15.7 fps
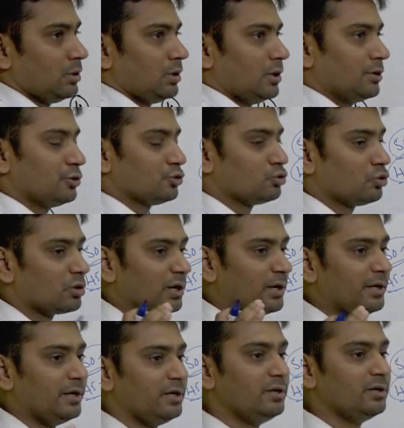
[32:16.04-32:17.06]
and the so-called
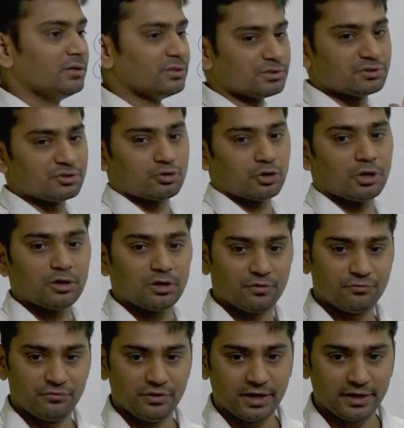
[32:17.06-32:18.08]
ears, trunk
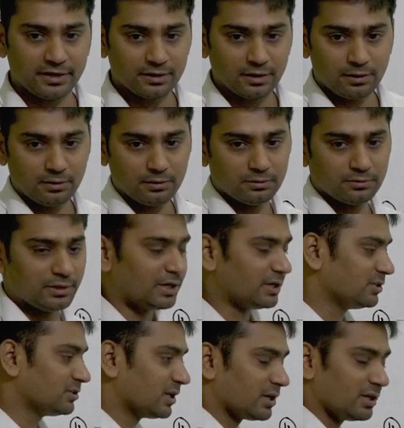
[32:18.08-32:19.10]
of Vinayaka. That
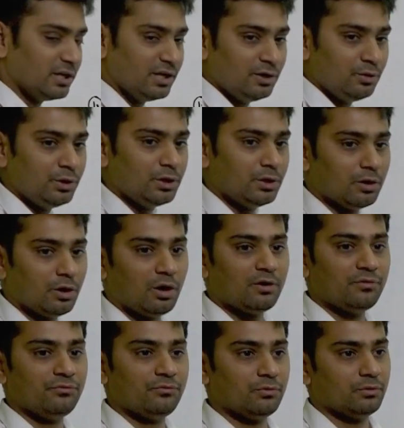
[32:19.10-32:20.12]
is the key
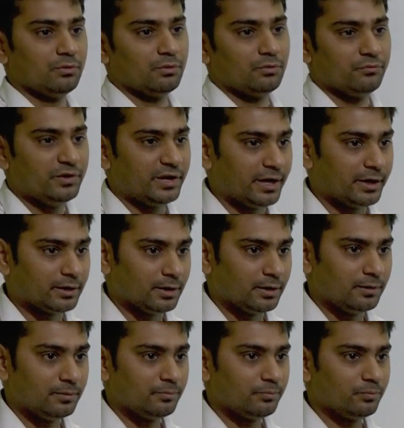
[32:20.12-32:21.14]
of Vinayaka,
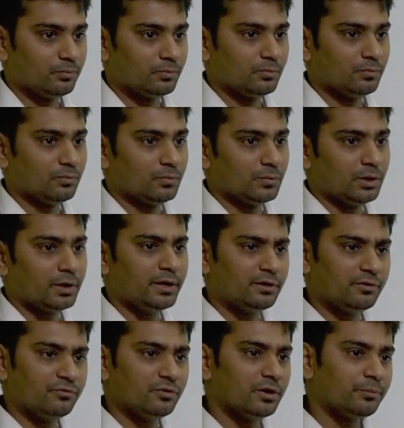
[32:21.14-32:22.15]
right?
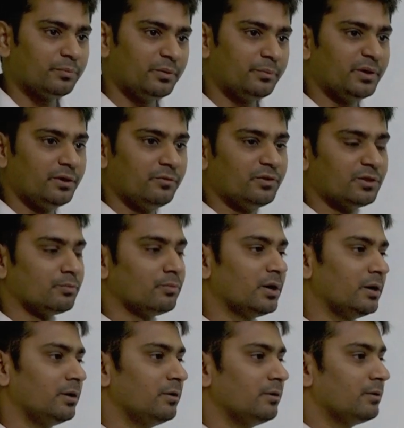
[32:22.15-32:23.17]
If you are preparing with mud,
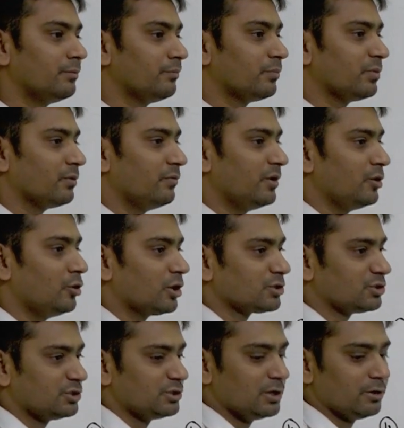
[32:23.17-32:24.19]
when you are
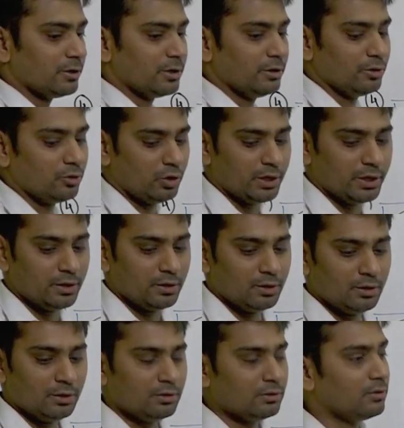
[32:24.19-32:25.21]
children,
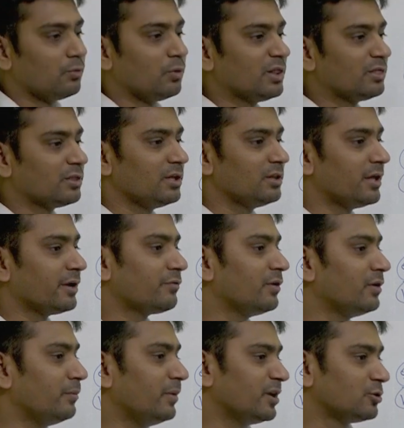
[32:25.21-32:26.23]
the one thing that
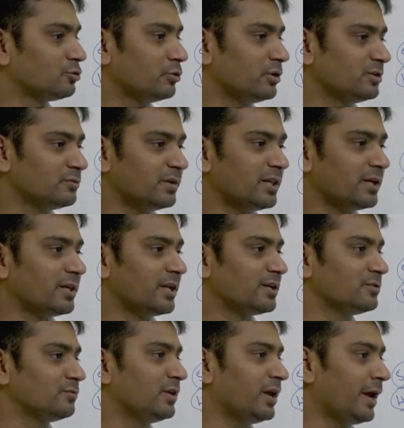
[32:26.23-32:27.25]
we'll make sure is whether that
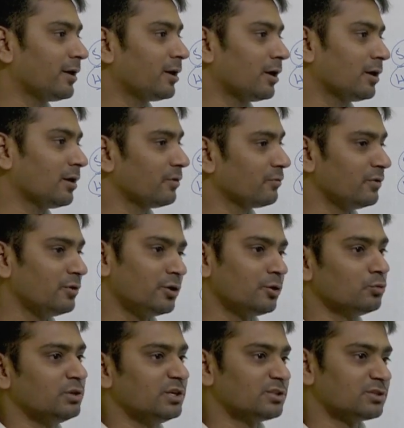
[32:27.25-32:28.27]
is Vinayaka or not, we'll
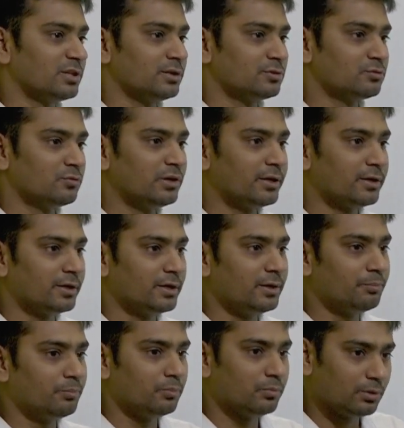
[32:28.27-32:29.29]
give these things. We'll keep
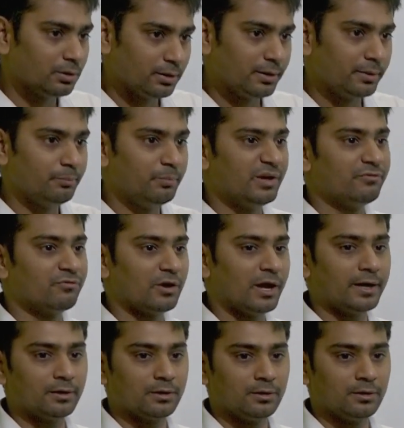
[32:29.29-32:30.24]
a big flat,